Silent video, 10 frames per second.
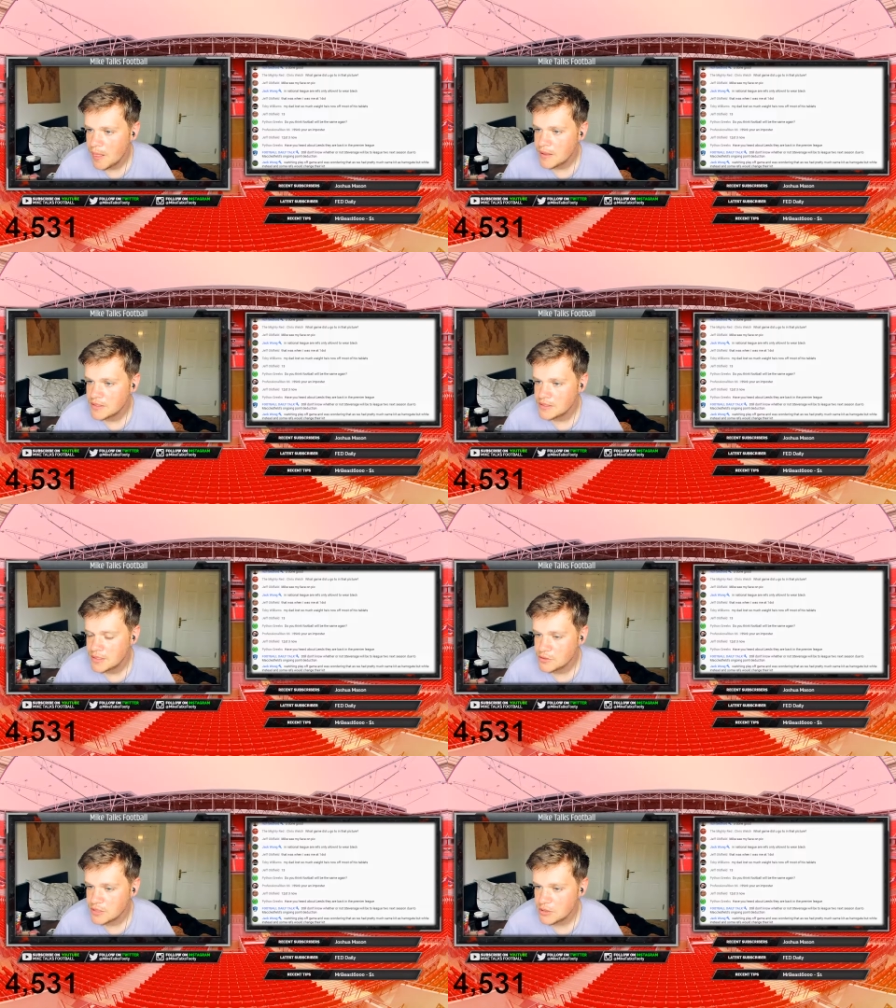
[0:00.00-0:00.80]

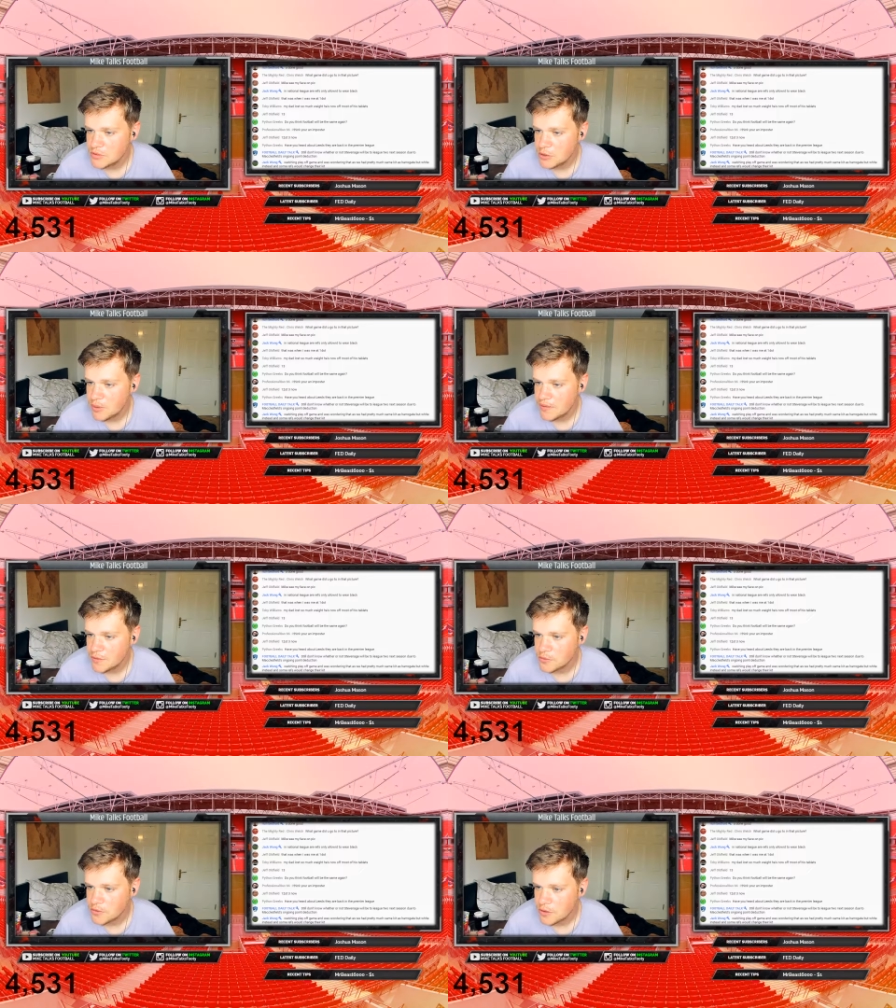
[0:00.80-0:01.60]
Still don't know whether
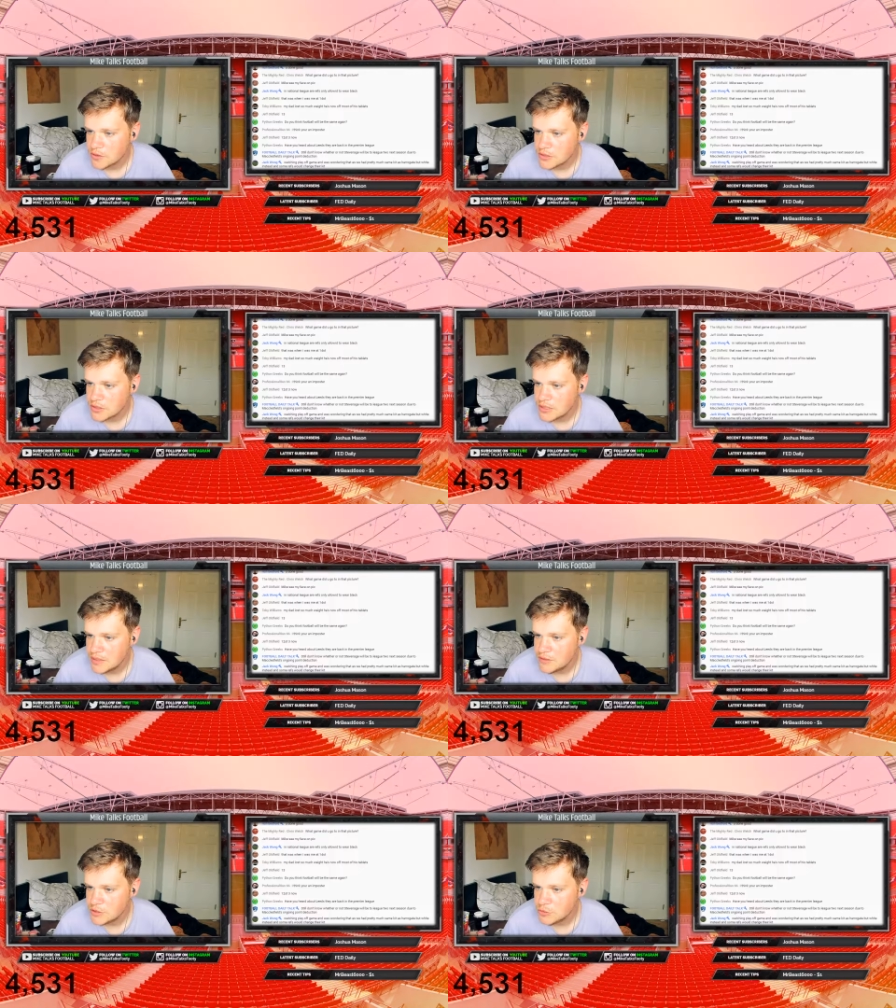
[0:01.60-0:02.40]
or not
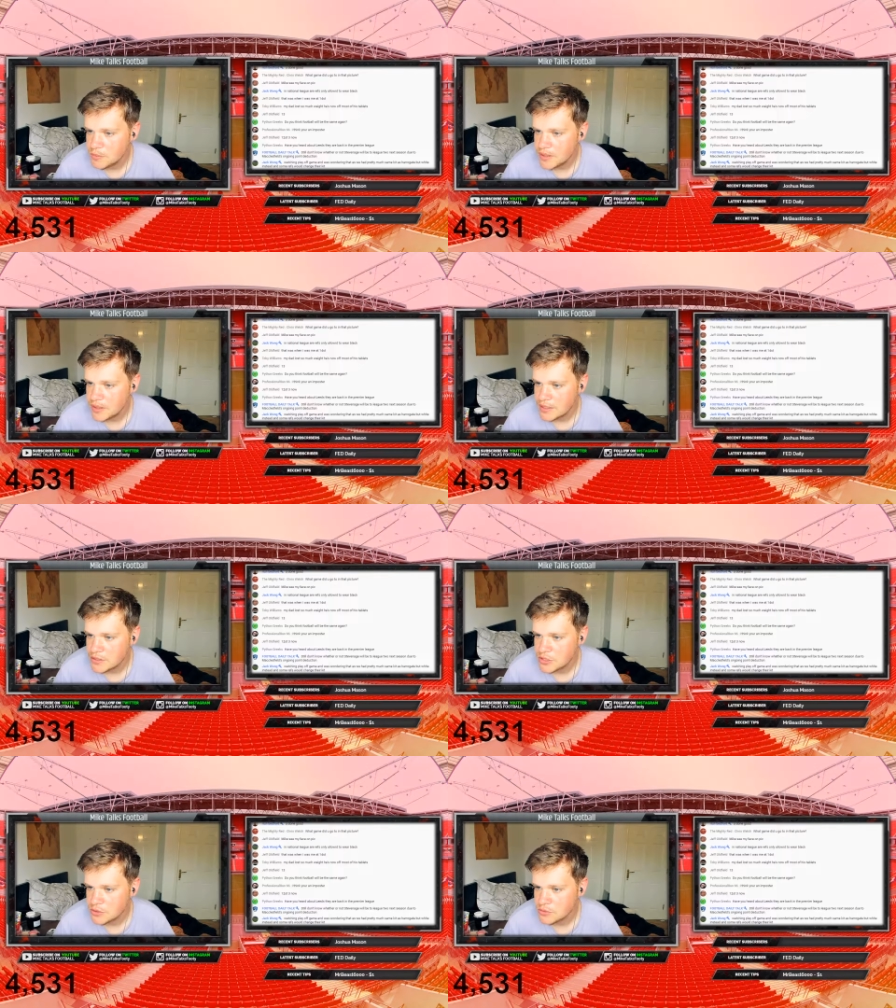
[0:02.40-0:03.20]
Stevenage will be in League
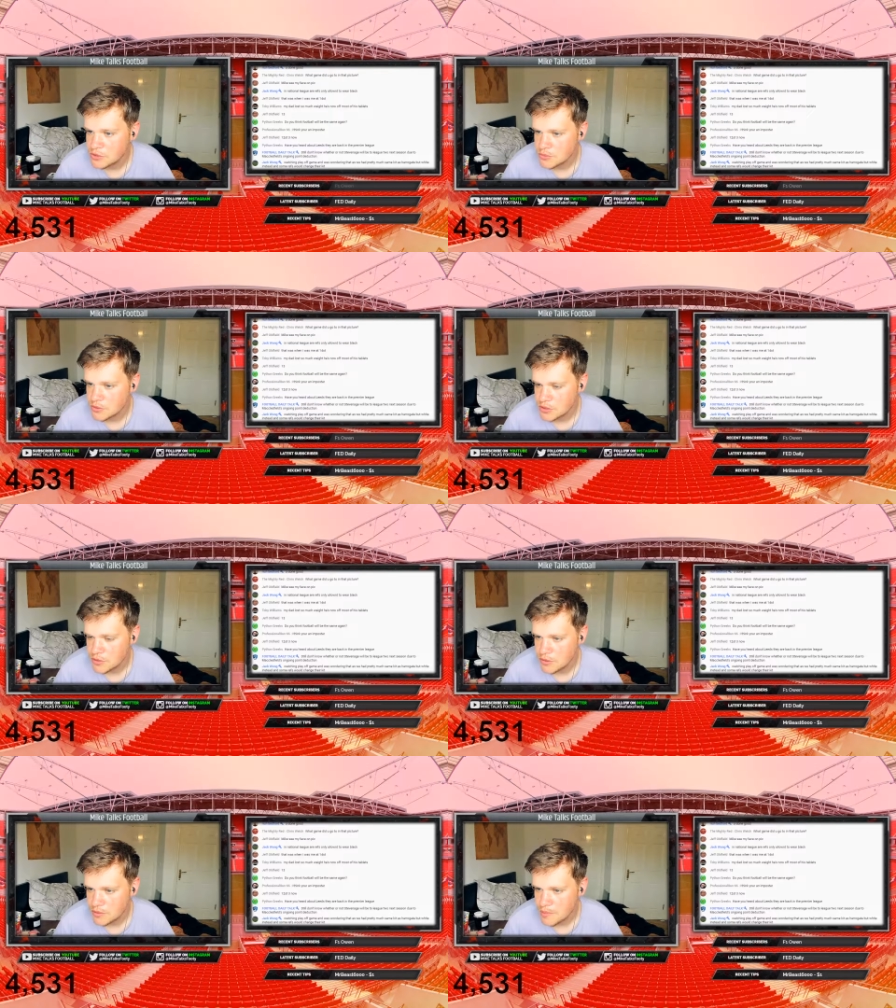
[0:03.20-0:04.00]
2 due to what's going
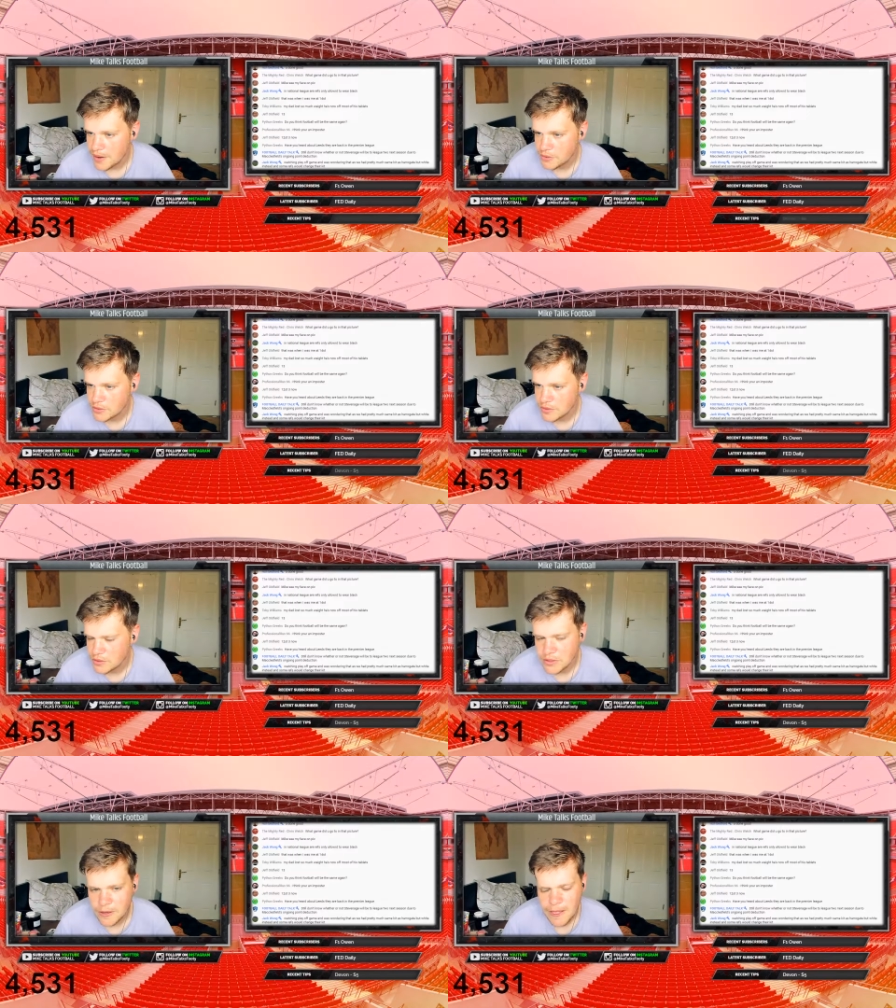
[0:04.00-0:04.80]
on in Macclesfield.